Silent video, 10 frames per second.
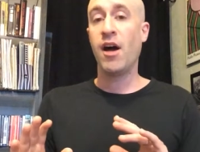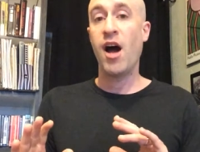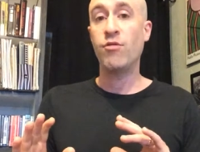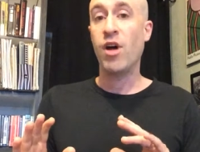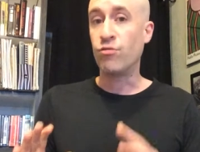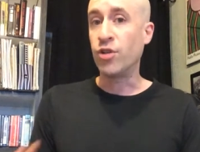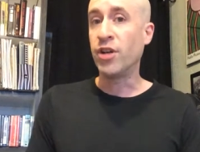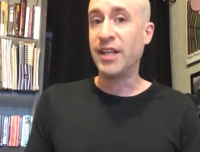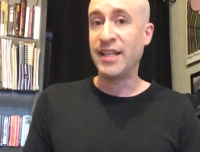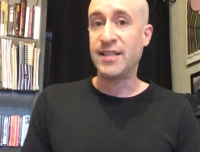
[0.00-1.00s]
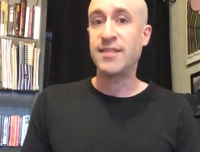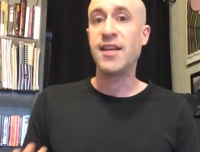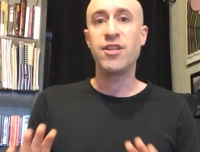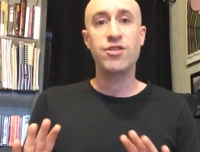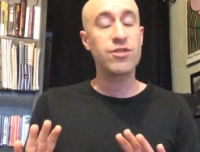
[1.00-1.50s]
I, I really need to
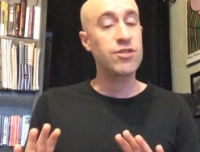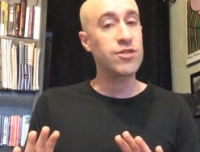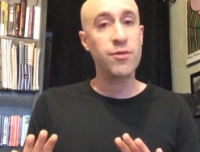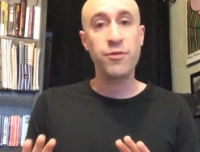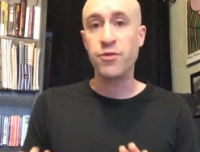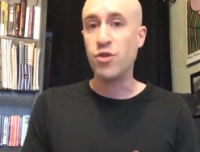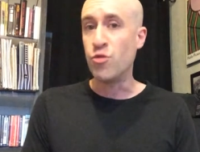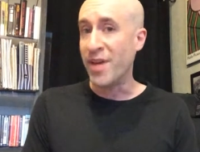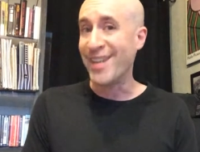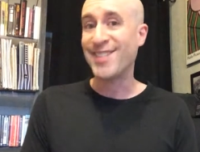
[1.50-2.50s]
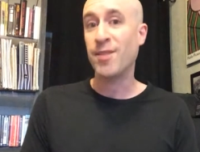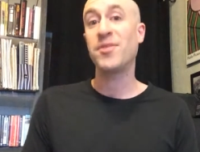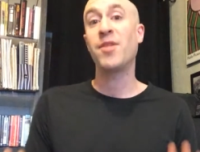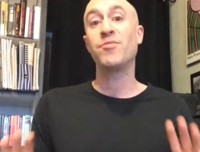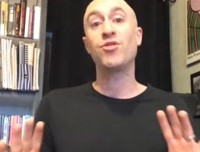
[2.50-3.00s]
take just, just a few minutes
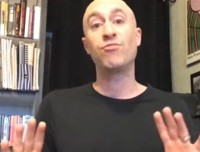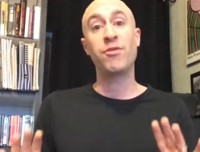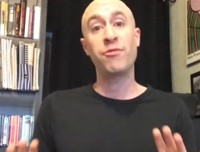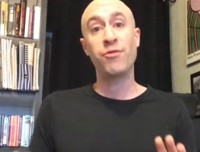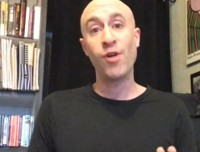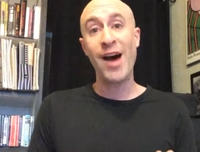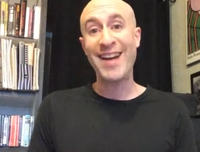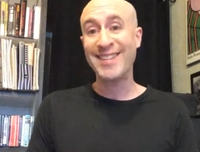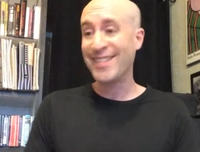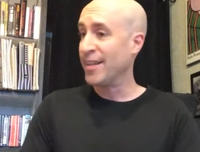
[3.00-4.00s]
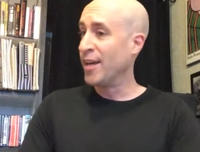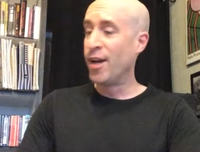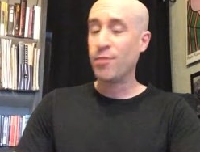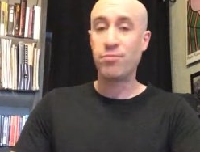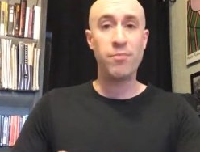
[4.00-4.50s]
sometimes to reflect
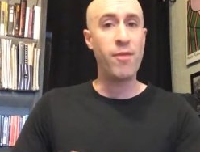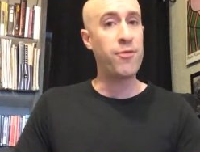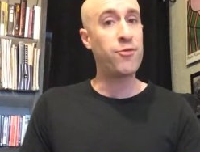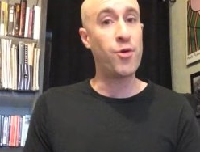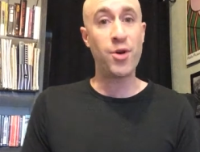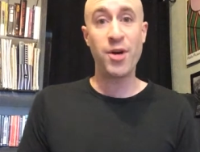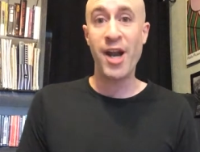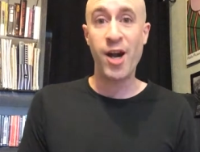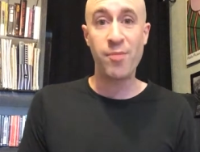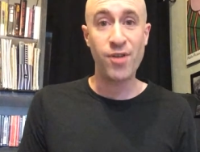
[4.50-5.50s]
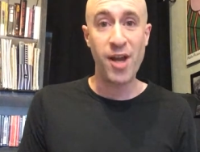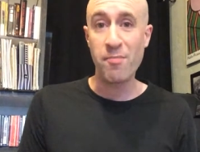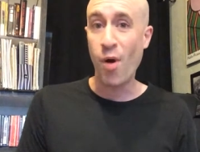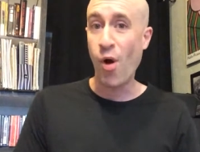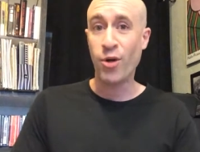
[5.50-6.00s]
put my phone on airplane
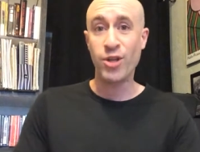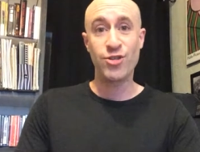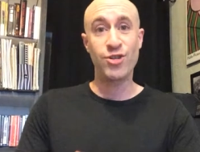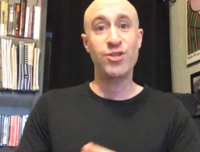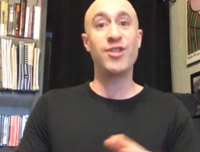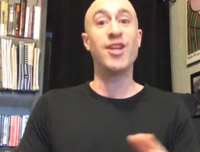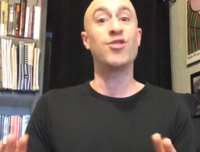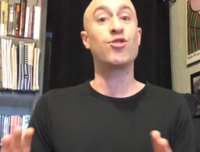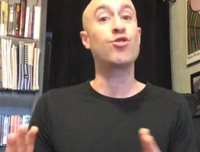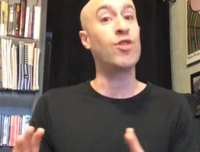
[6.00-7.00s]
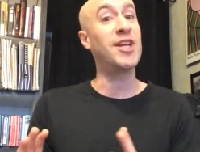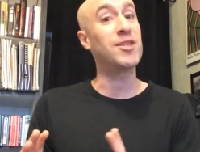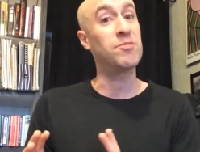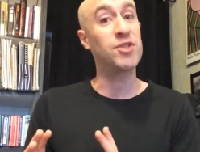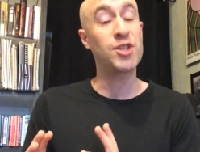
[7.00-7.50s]
mode and just and just create
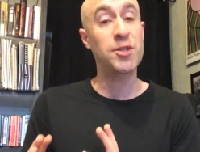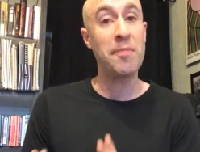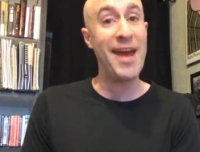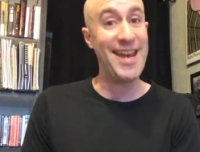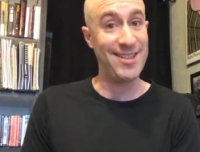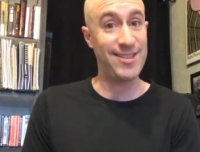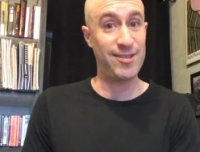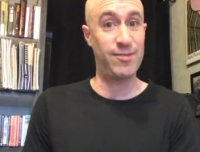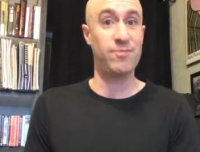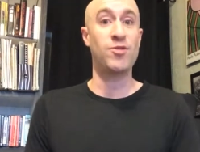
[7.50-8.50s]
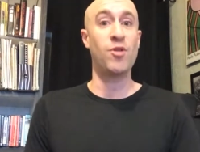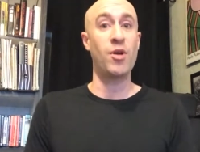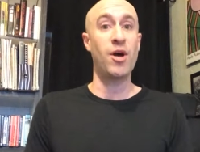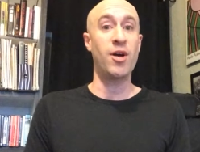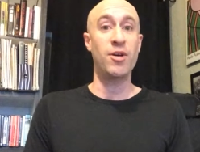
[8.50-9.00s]
some space. So
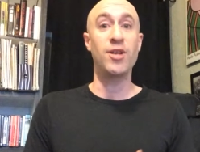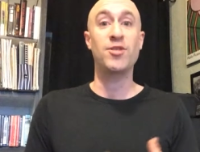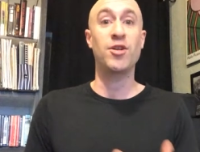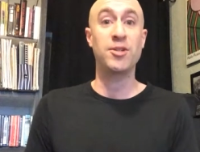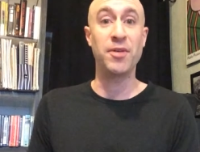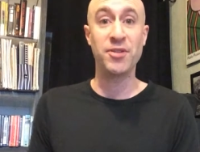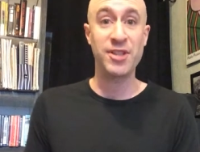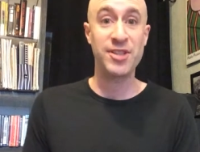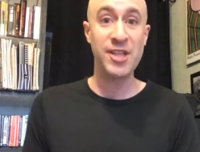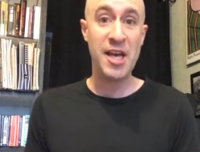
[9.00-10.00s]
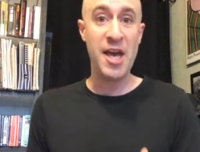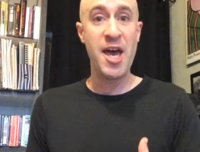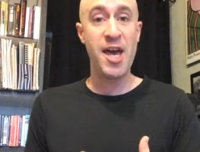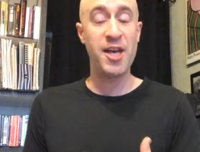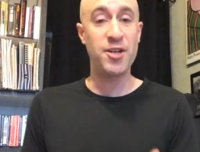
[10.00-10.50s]
I, I, I talked about this
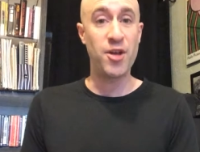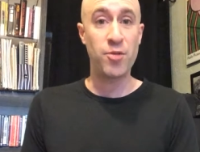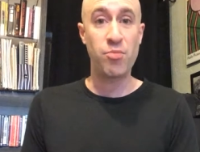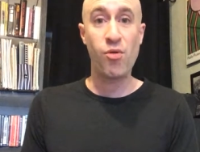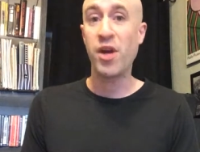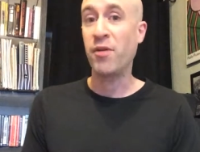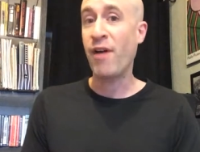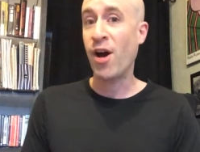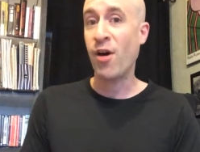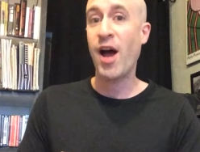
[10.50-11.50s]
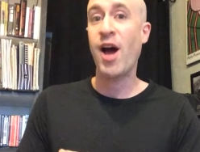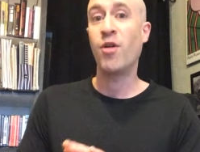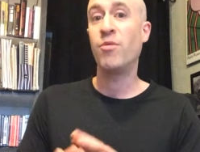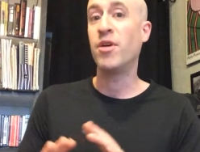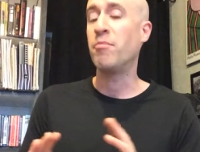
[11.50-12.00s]
in another point of how,
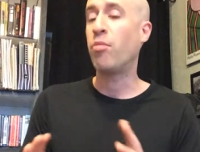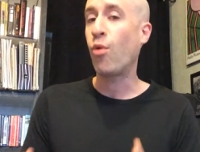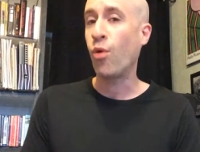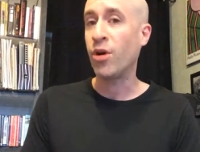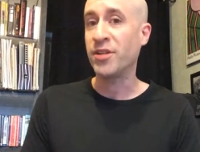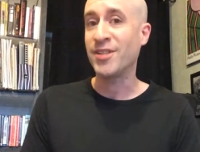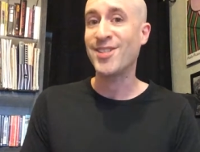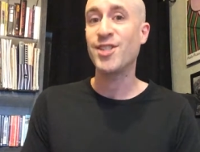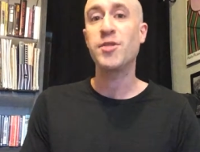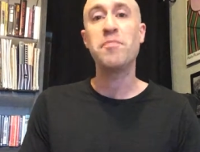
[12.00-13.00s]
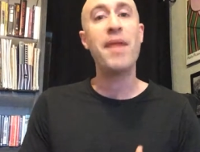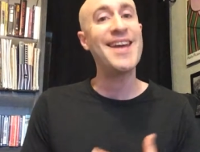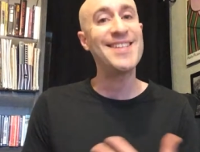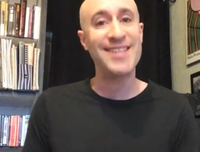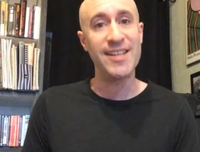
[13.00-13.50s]
how important
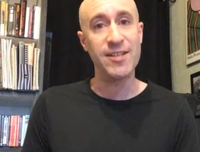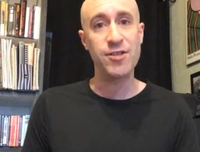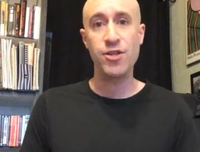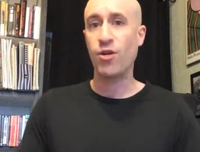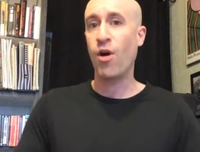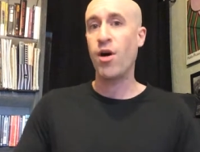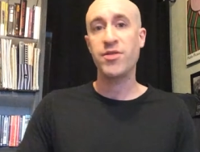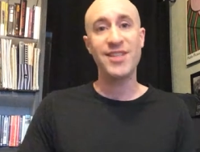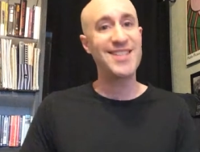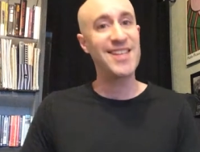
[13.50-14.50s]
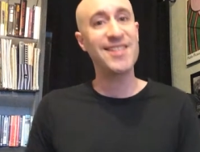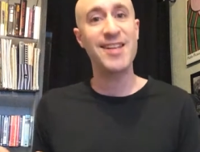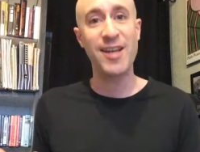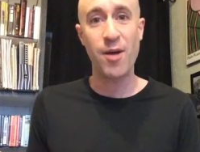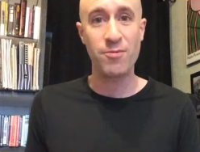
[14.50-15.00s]
space is. Your
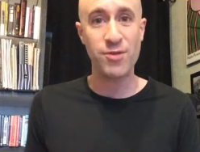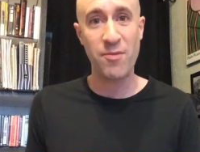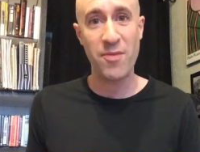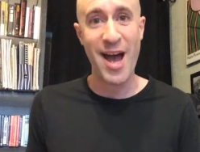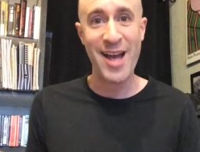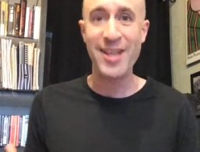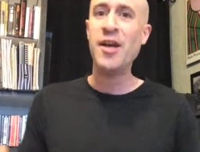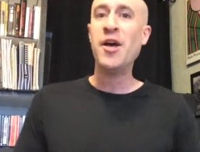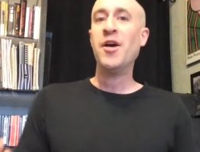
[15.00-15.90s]
authenticity comes from that,